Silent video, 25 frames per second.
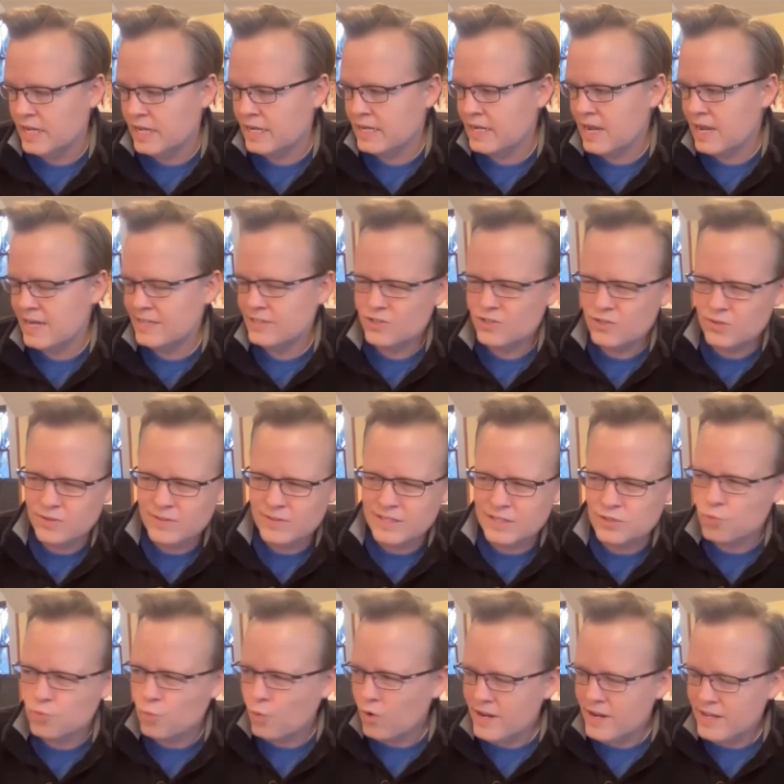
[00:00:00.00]
Like, I sold
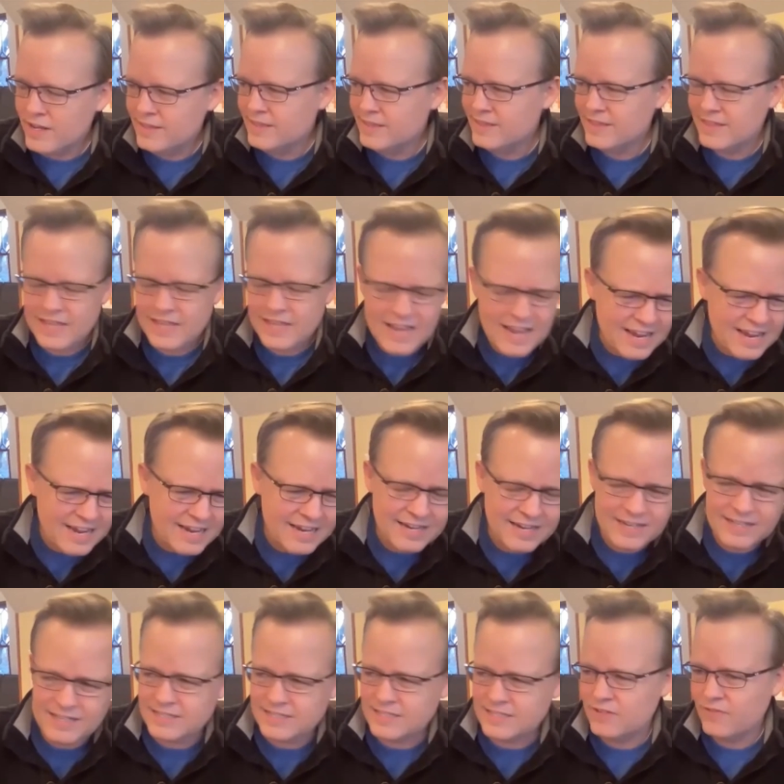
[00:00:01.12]
this one
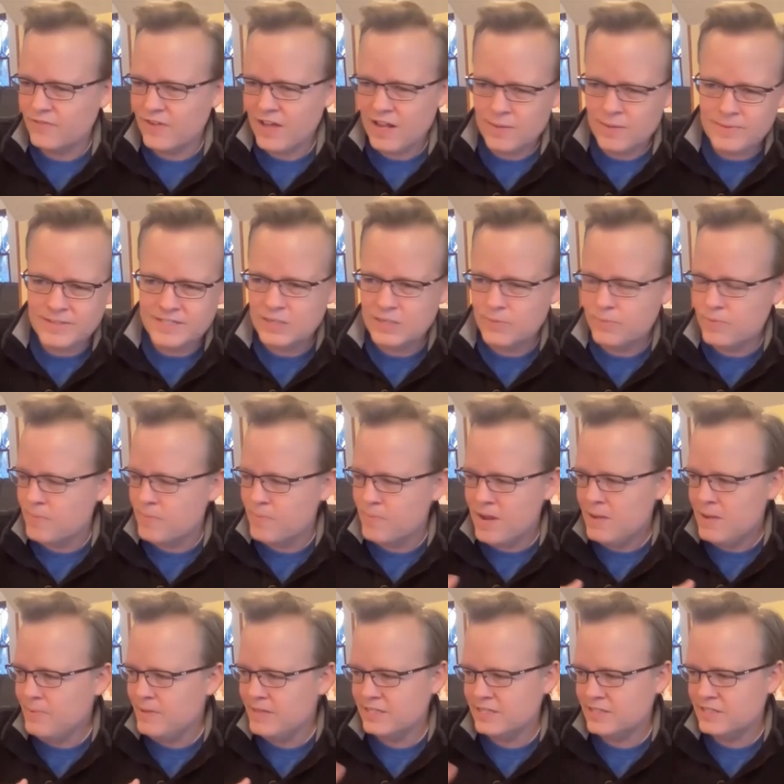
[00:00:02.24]
thing, this development deal, but
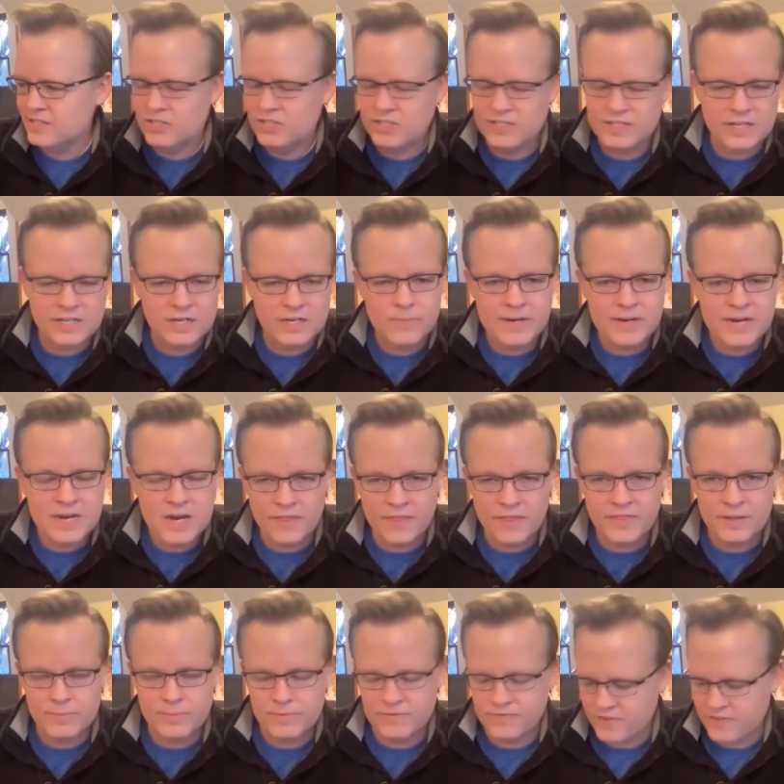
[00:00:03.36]
maybe this is just going to be
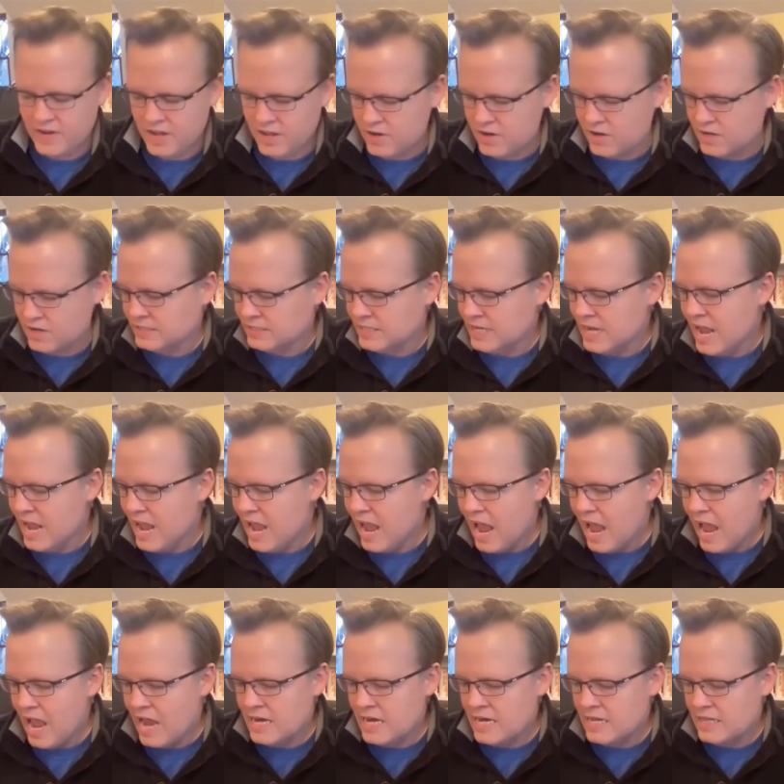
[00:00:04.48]
nothing but failure.
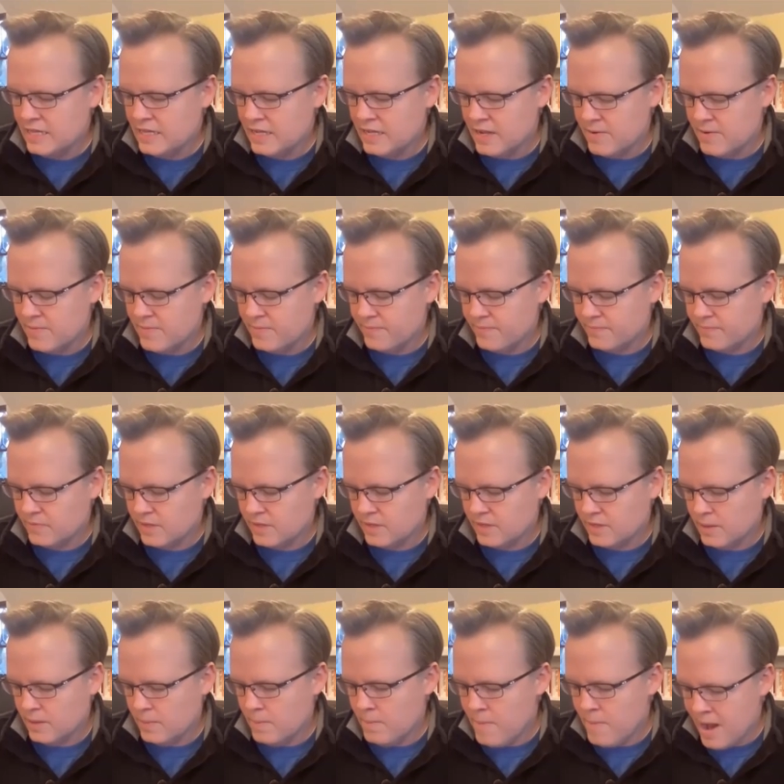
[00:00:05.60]
And the
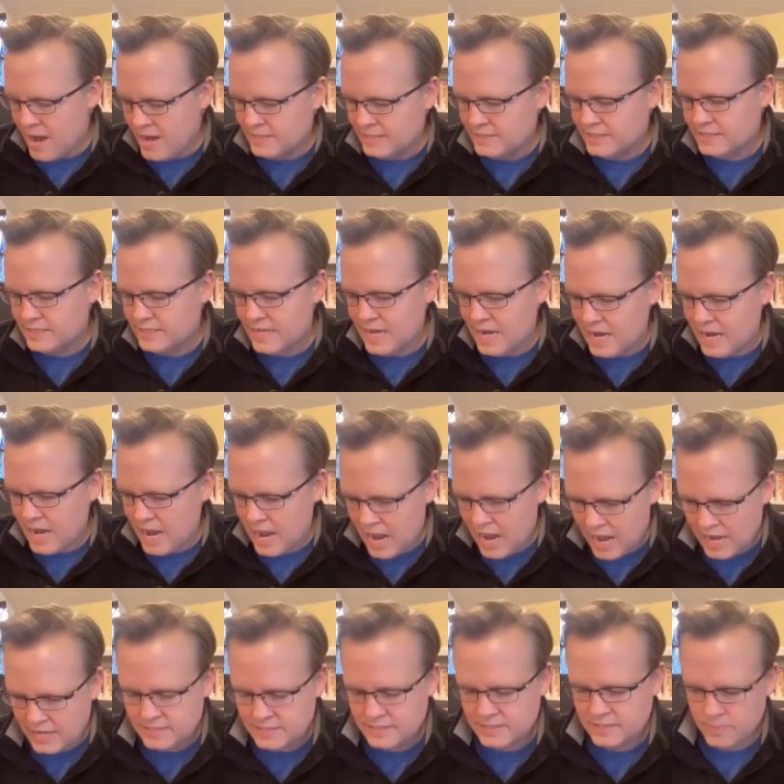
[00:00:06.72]
mindset
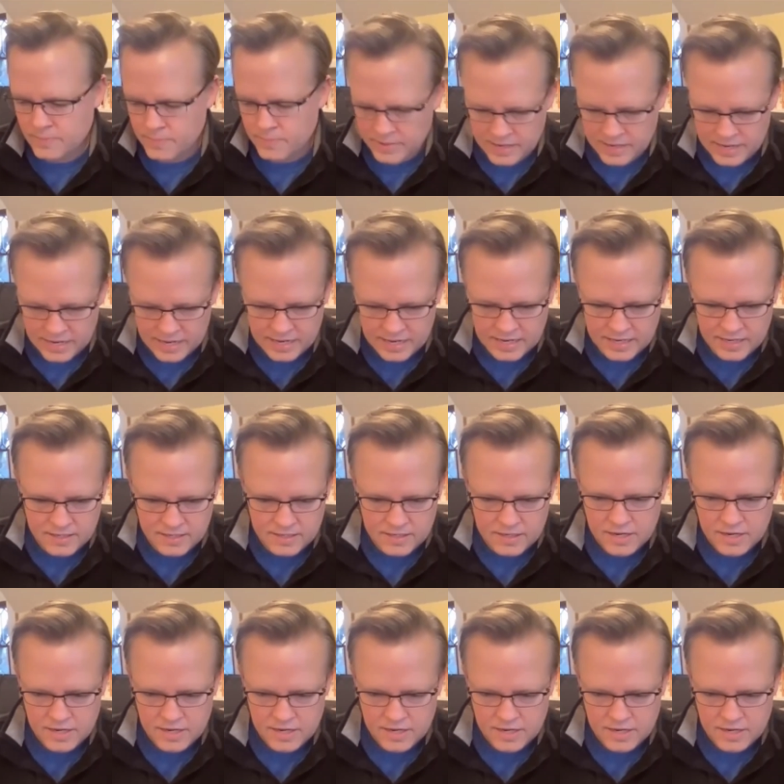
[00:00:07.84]
has to be,